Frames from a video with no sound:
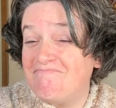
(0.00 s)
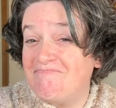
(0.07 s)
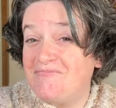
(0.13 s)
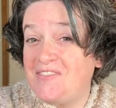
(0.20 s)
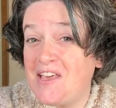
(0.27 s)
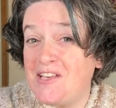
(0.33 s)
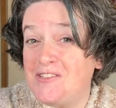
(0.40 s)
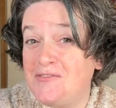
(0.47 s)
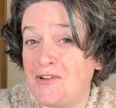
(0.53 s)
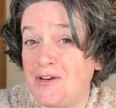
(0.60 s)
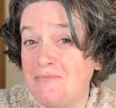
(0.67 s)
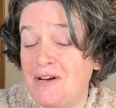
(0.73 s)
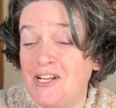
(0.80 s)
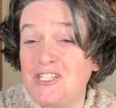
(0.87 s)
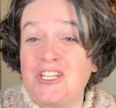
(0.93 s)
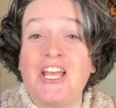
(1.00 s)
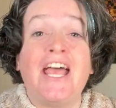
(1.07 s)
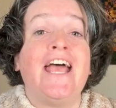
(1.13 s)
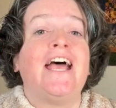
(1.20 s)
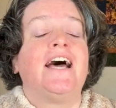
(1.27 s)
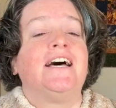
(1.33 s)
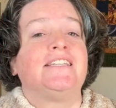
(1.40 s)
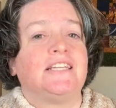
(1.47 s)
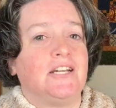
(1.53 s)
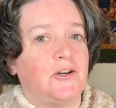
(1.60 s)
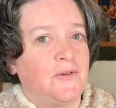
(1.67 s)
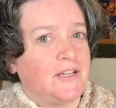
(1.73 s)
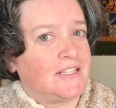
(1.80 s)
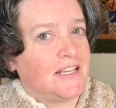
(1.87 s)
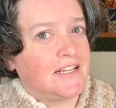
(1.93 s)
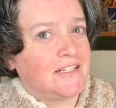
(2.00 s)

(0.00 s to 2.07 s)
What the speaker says: Thanks very much. As I always like